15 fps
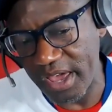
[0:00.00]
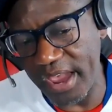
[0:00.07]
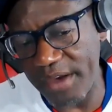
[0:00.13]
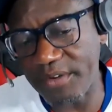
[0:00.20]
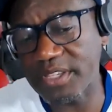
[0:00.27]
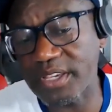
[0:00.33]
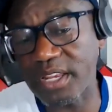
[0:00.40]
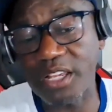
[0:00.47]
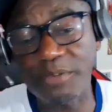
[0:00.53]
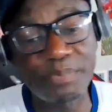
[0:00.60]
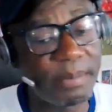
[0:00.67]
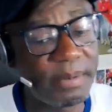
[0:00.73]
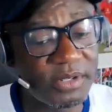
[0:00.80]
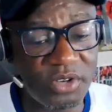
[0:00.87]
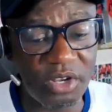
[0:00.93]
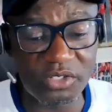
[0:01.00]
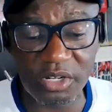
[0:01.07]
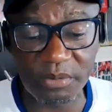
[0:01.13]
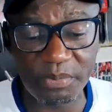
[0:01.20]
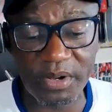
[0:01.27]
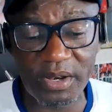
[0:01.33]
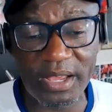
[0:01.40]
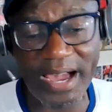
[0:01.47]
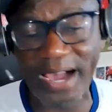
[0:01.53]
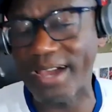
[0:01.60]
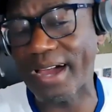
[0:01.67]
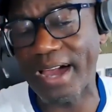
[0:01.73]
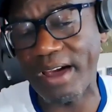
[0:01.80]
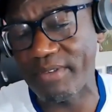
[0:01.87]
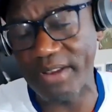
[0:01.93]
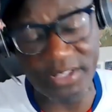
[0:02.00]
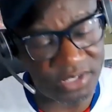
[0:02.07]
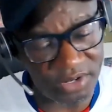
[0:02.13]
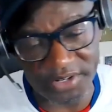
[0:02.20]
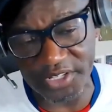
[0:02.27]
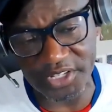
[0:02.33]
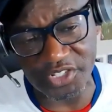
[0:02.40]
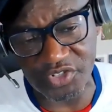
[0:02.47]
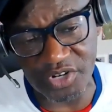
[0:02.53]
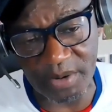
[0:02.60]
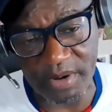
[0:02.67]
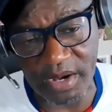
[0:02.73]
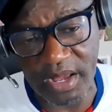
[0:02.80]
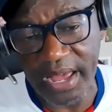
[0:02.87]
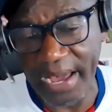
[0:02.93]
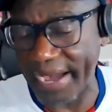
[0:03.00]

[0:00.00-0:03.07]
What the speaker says: Every time has probably got to the point like, I really don't need this drama.